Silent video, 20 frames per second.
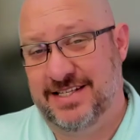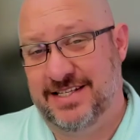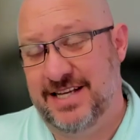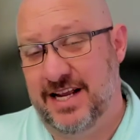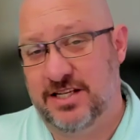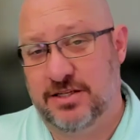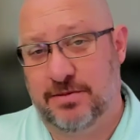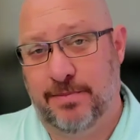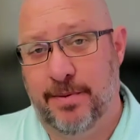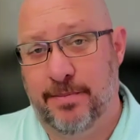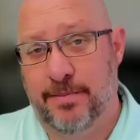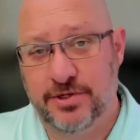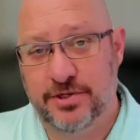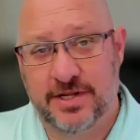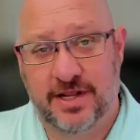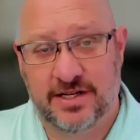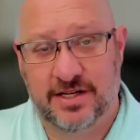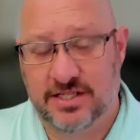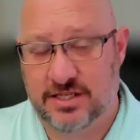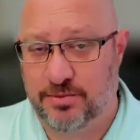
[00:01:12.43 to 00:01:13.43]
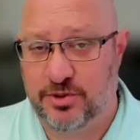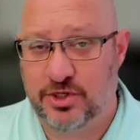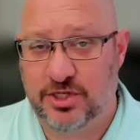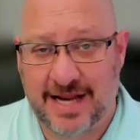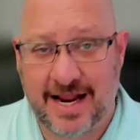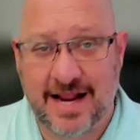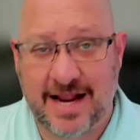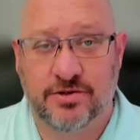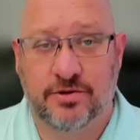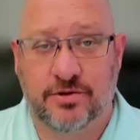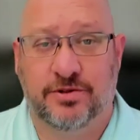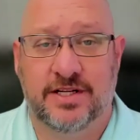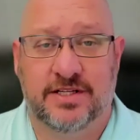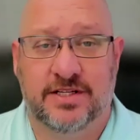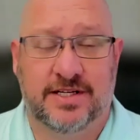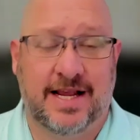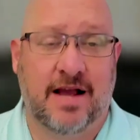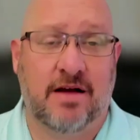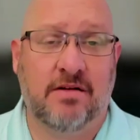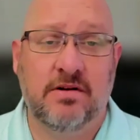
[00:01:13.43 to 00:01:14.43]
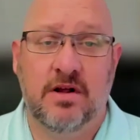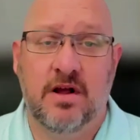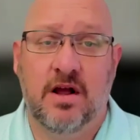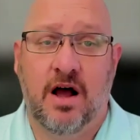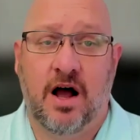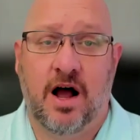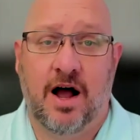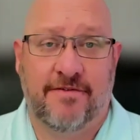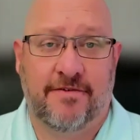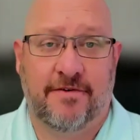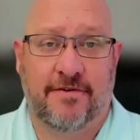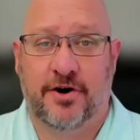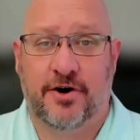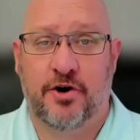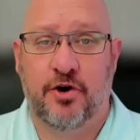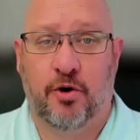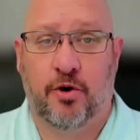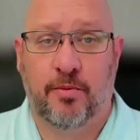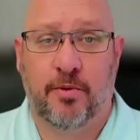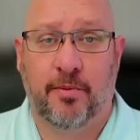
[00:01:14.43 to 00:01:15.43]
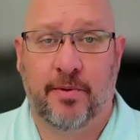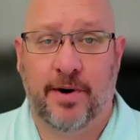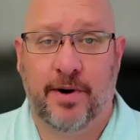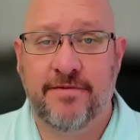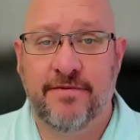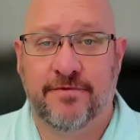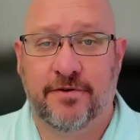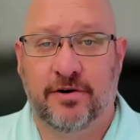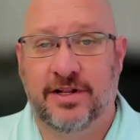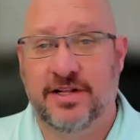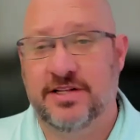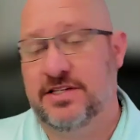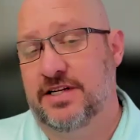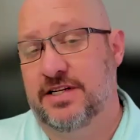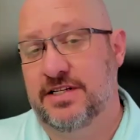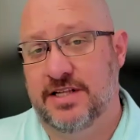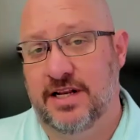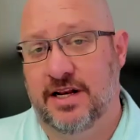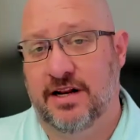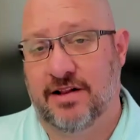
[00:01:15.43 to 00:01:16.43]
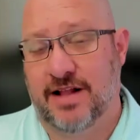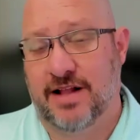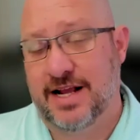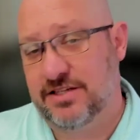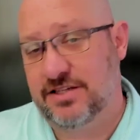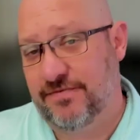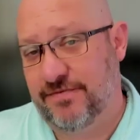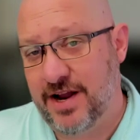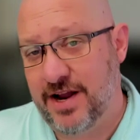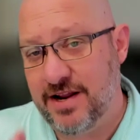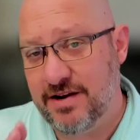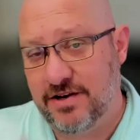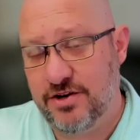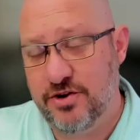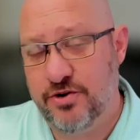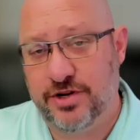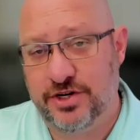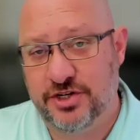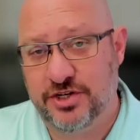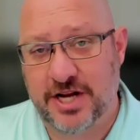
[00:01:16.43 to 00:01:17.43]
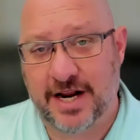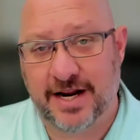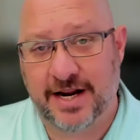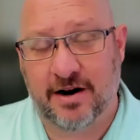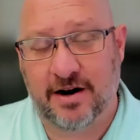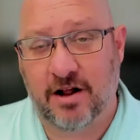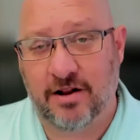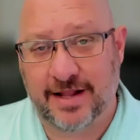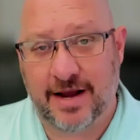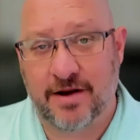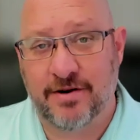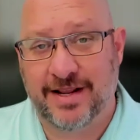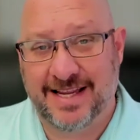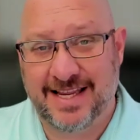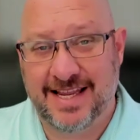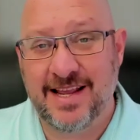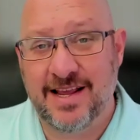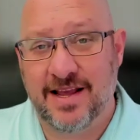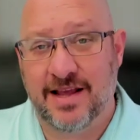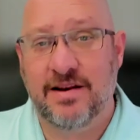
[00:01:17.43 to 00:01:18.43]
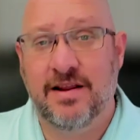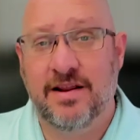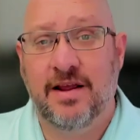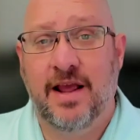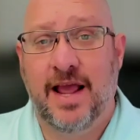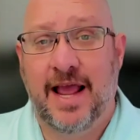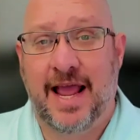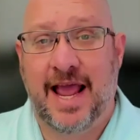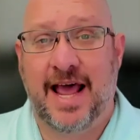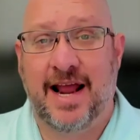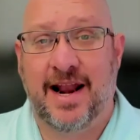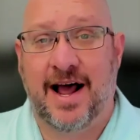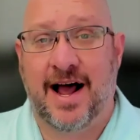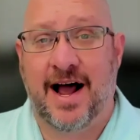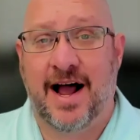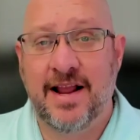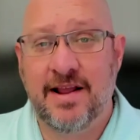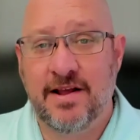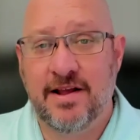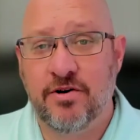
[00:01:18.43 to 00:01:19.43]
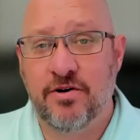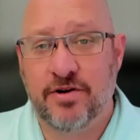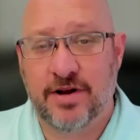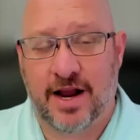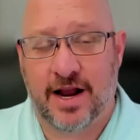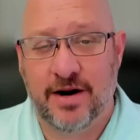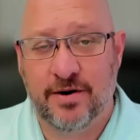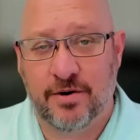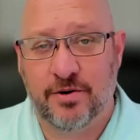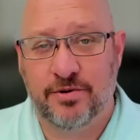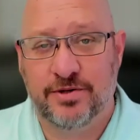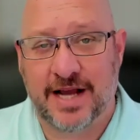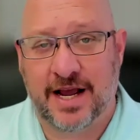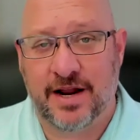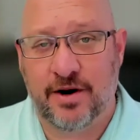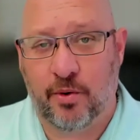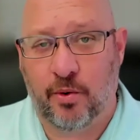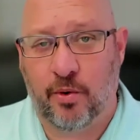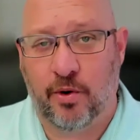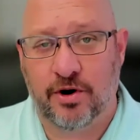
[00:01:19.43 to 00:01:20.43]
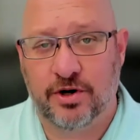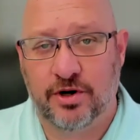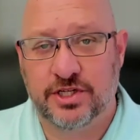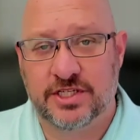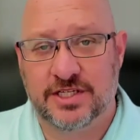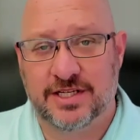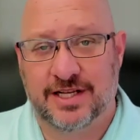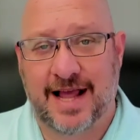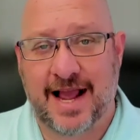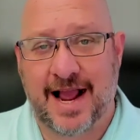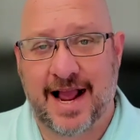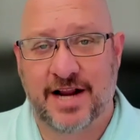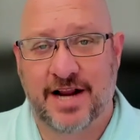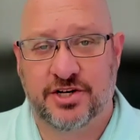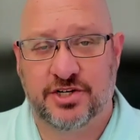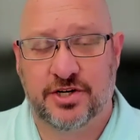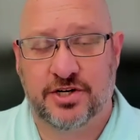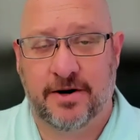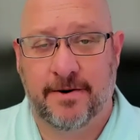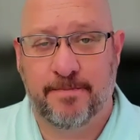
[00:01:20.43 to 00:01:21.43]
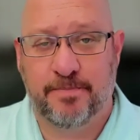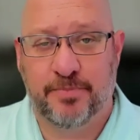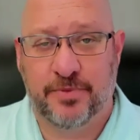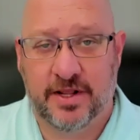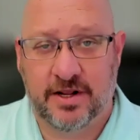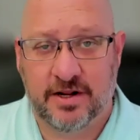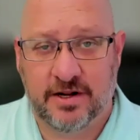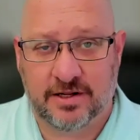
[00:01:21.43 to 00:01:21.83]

ICS members get a substantial discount off of our normal rate for listings in the classified, and you can check it all out again at ilchiro.org slash